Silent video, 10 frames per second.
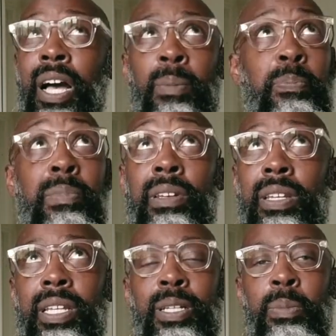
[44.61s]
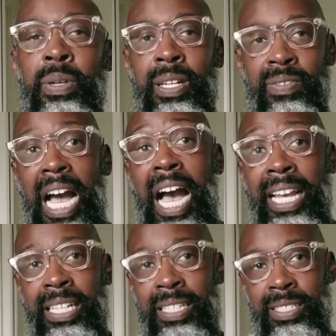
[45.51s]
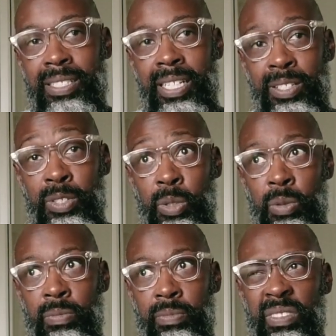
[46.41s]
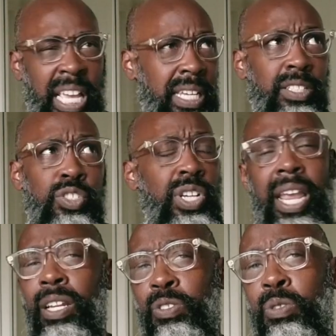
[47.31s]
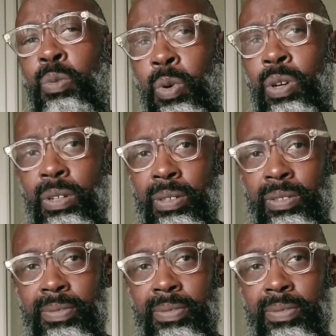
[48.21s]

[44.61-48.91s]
a little bit of kindness can do. That can change the world.